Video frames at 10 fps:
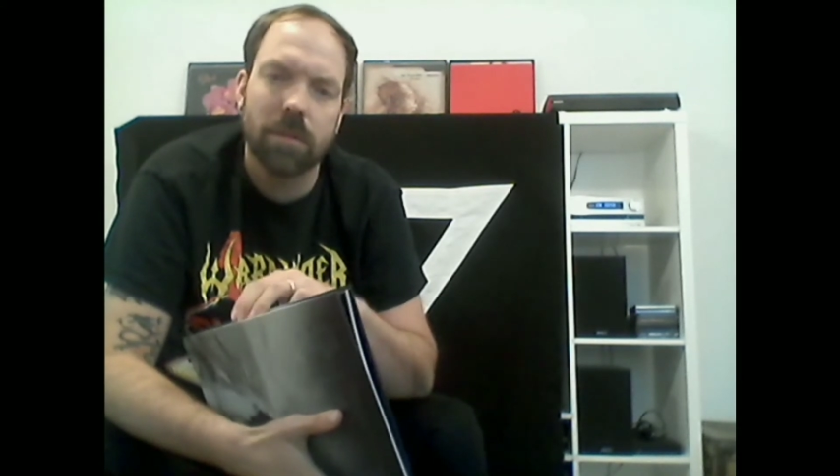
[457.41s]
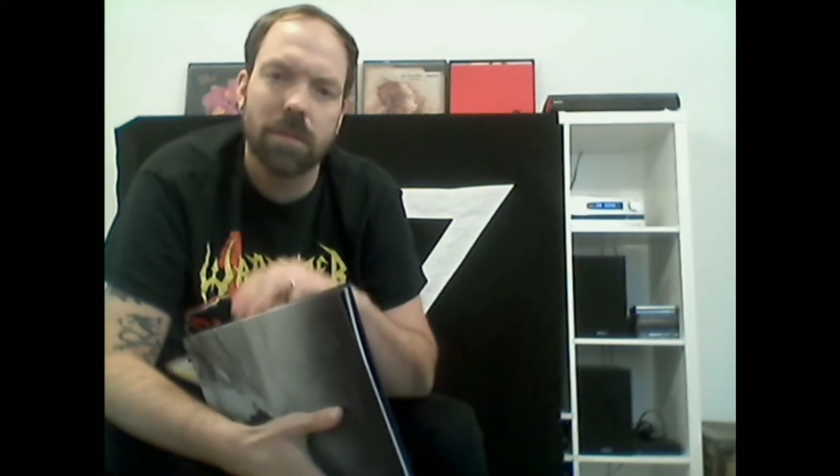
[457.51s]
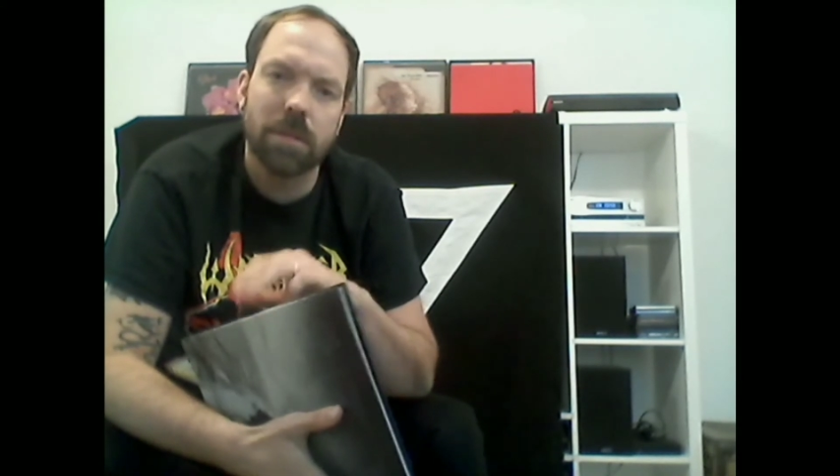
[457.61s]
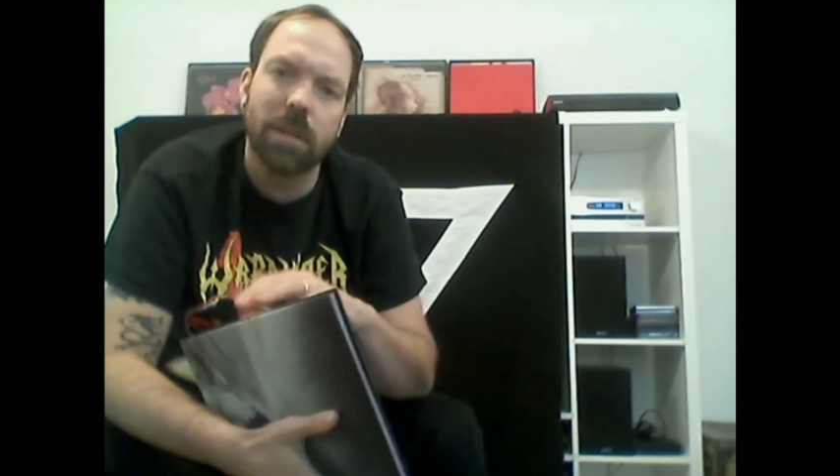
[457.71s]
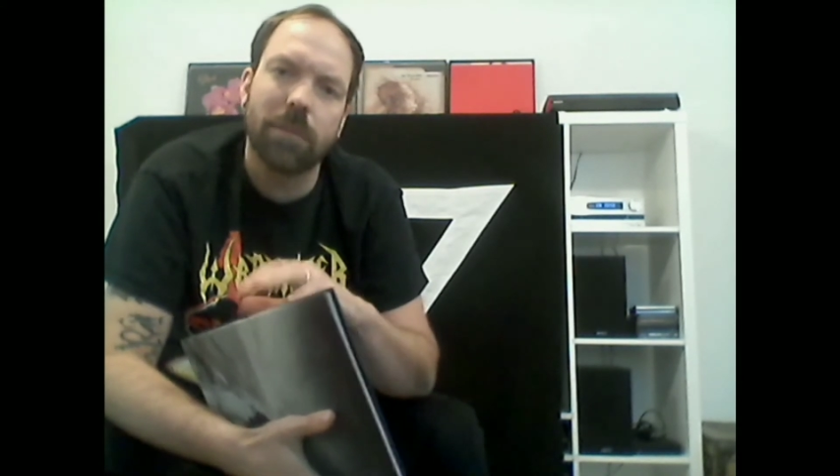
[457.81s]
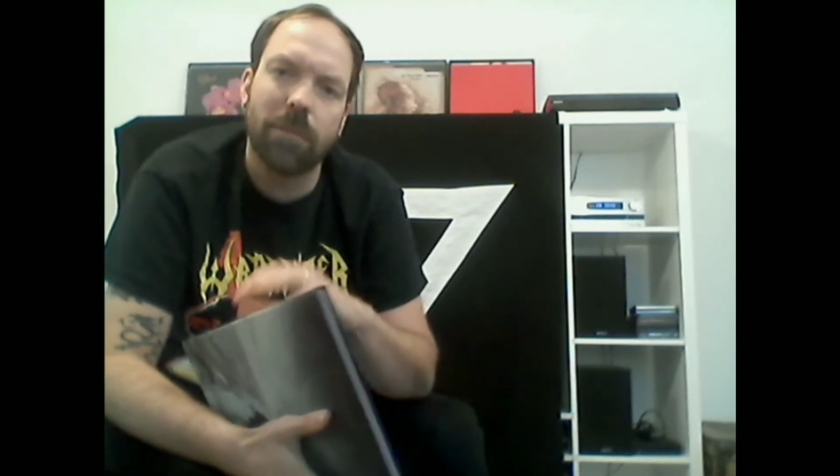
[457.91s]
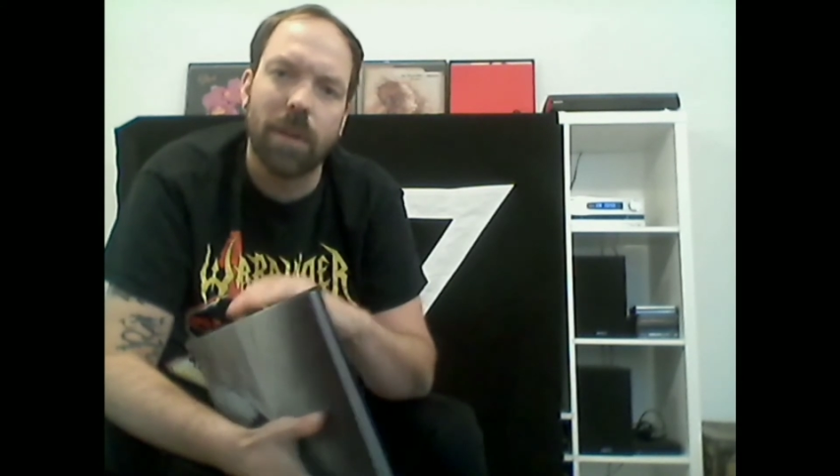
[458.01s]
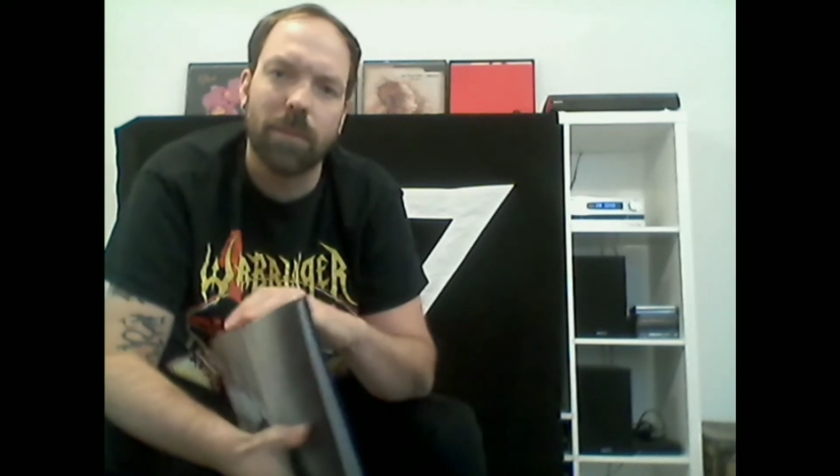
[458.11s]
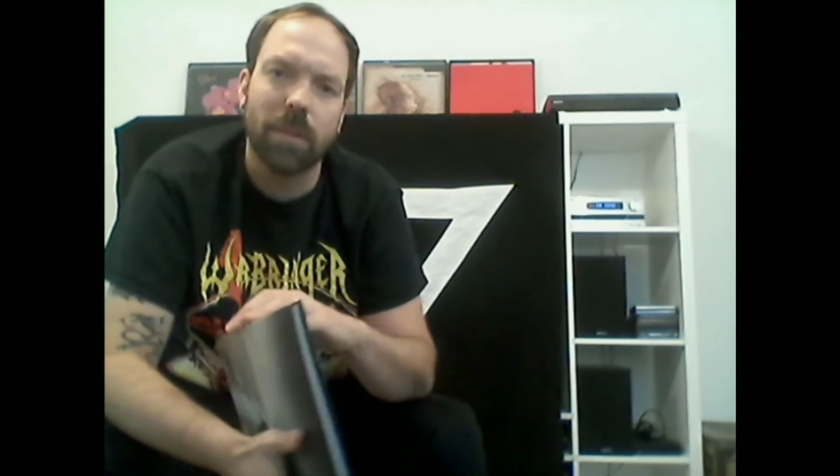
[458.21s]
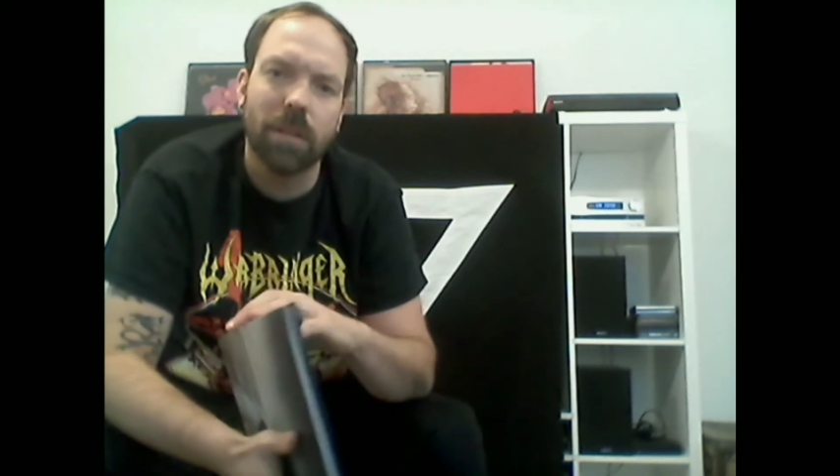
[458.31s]
stuff
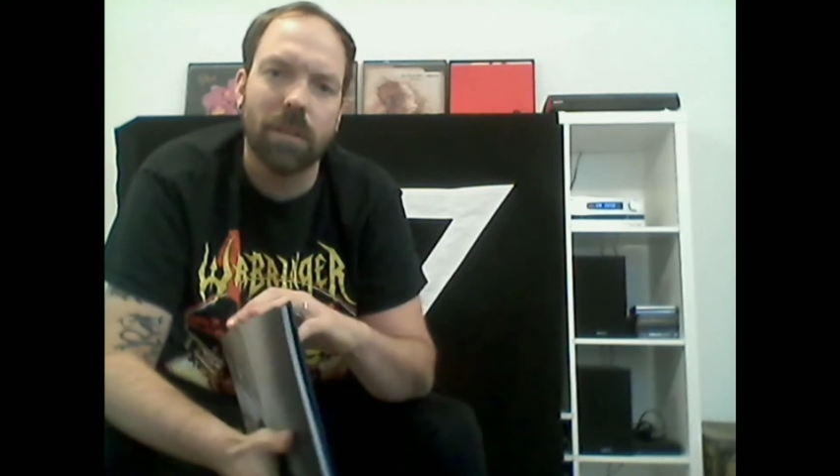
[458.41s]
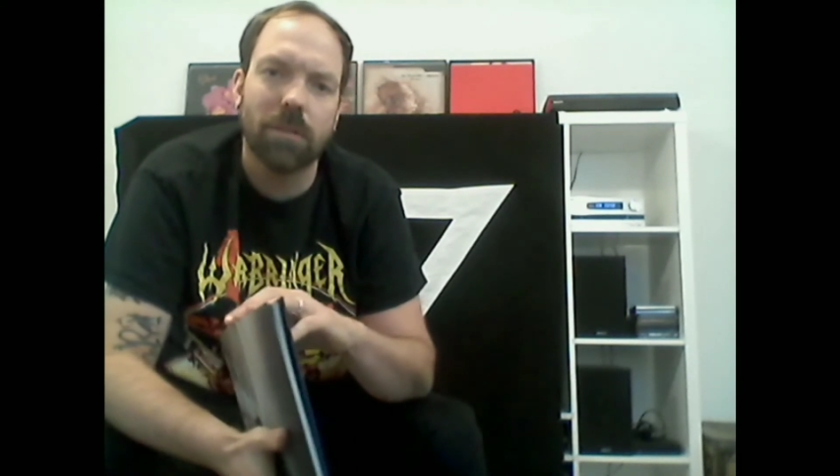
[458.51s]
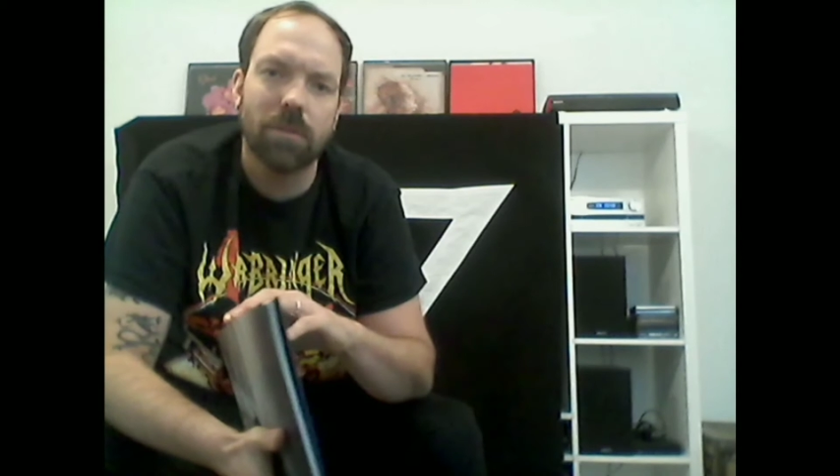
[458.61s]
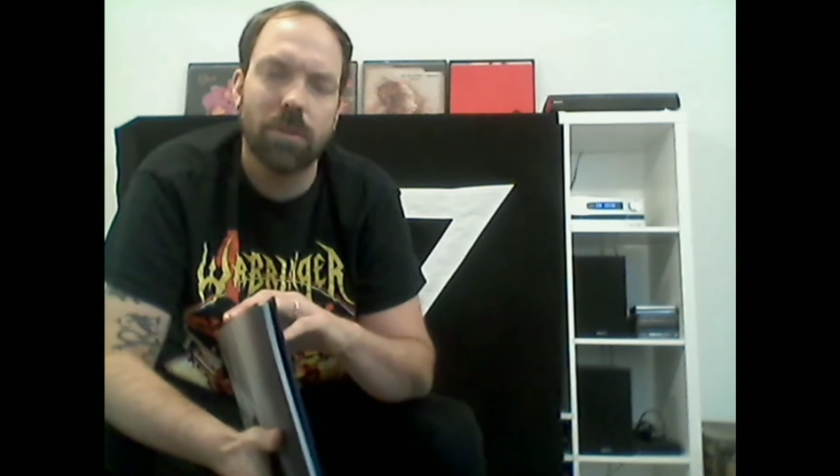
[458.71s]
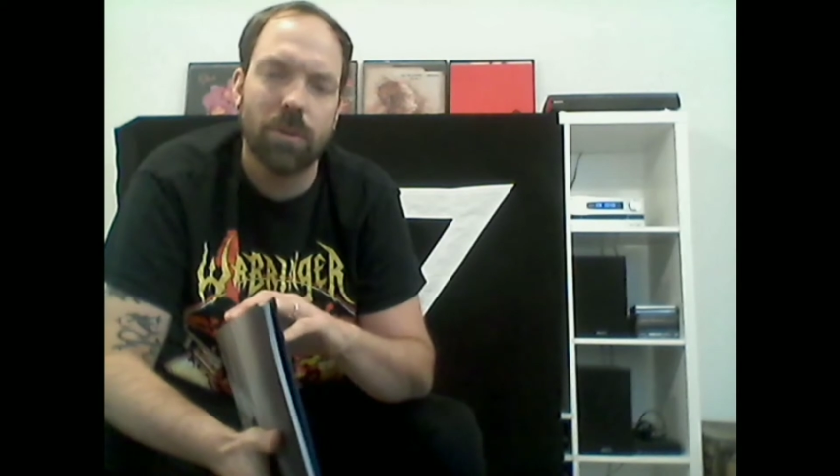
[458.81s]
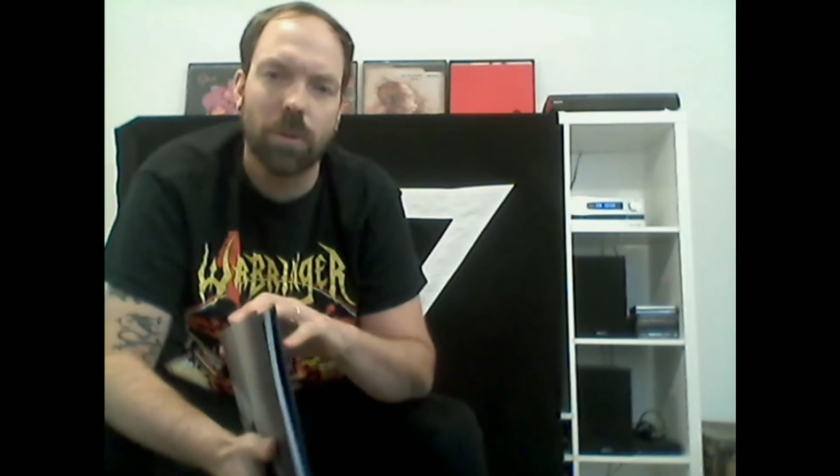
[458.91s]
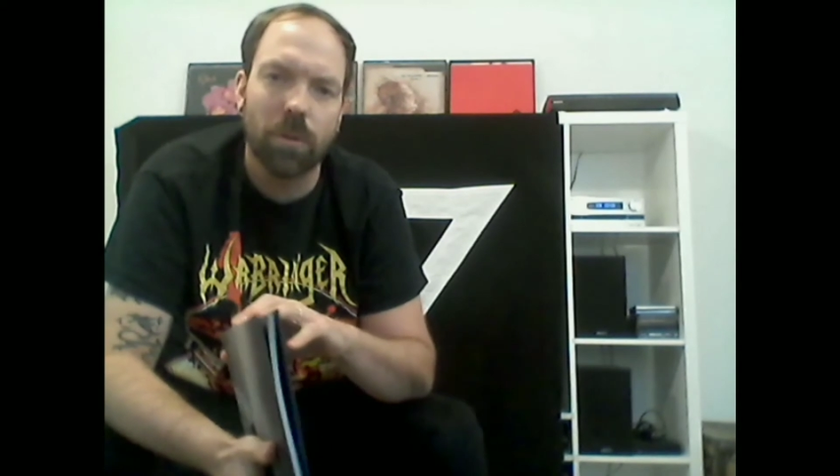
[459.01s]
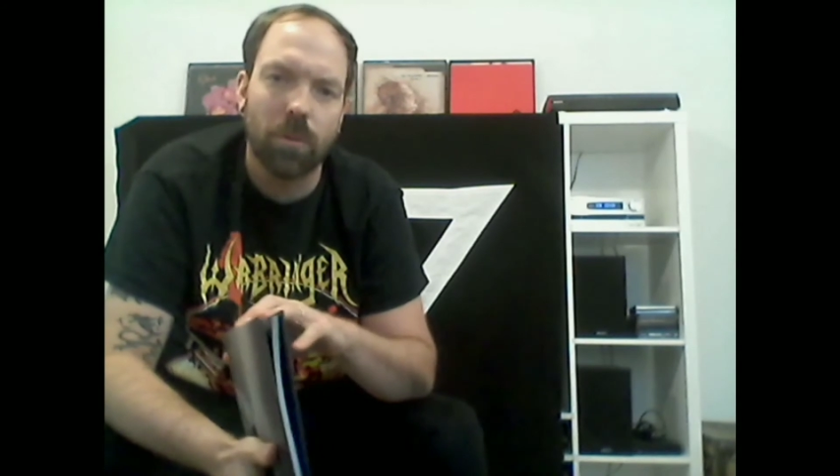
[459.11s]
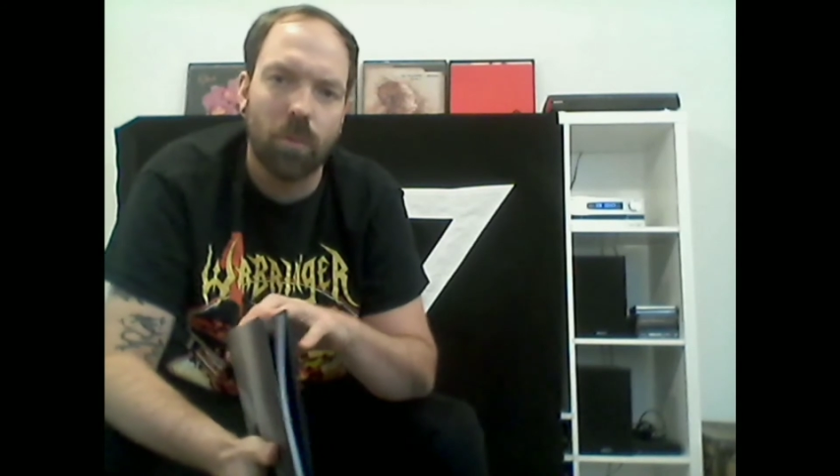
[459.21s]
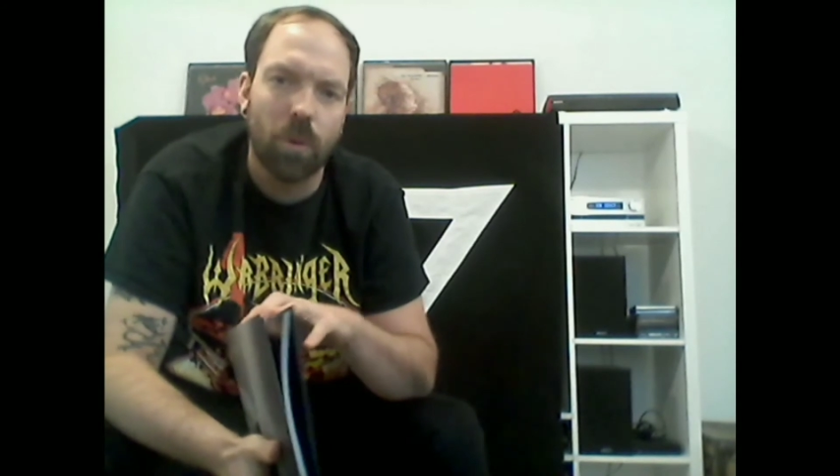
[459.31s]
happening during
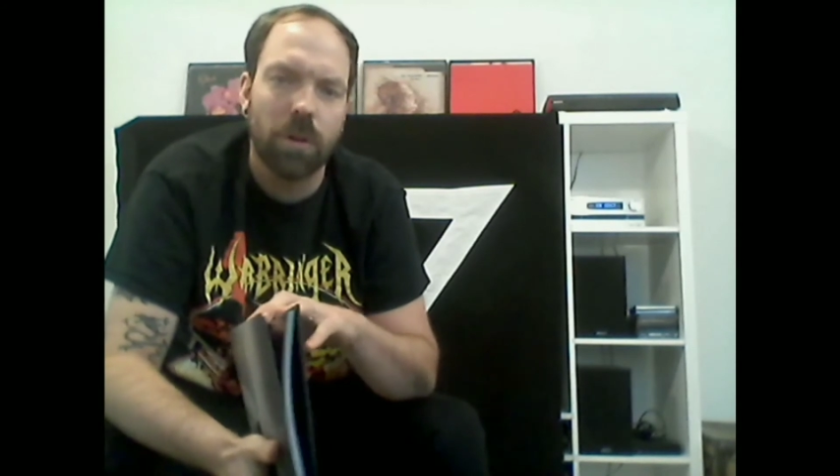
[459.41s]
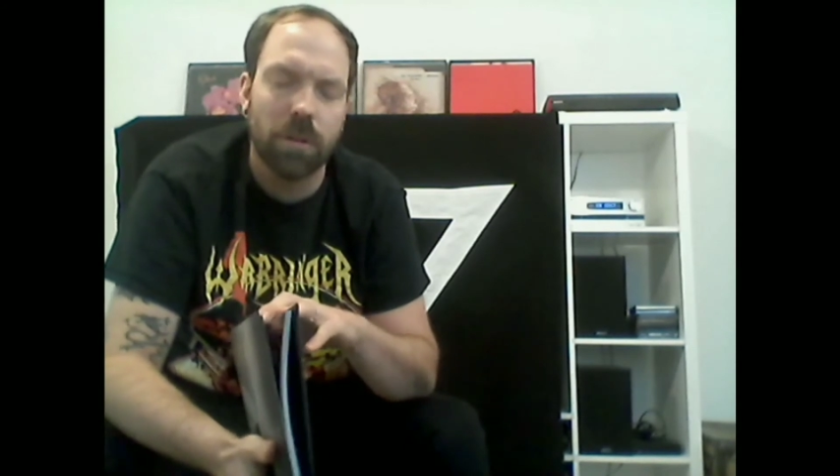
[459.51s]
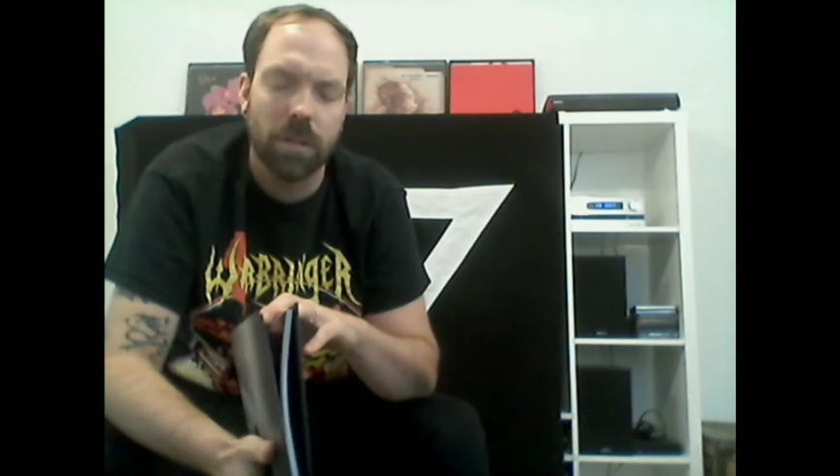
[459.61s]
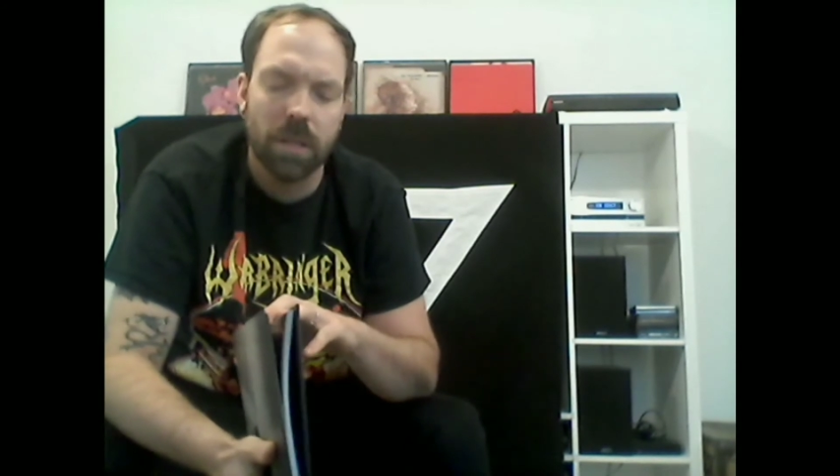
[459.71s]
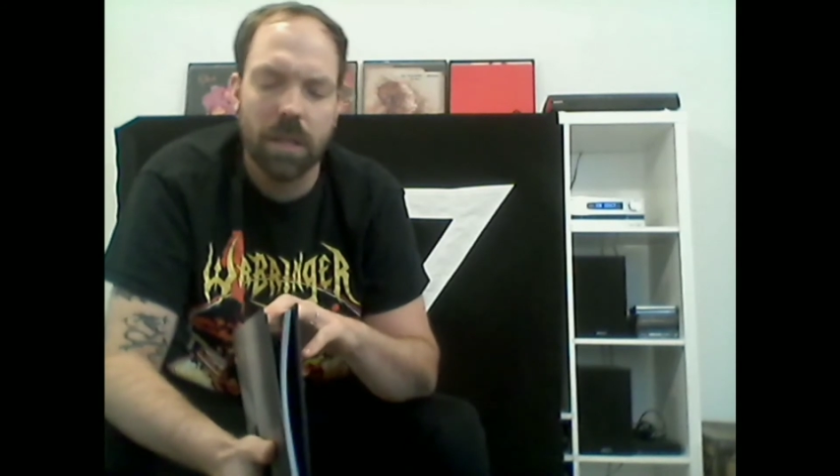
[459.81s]
a war.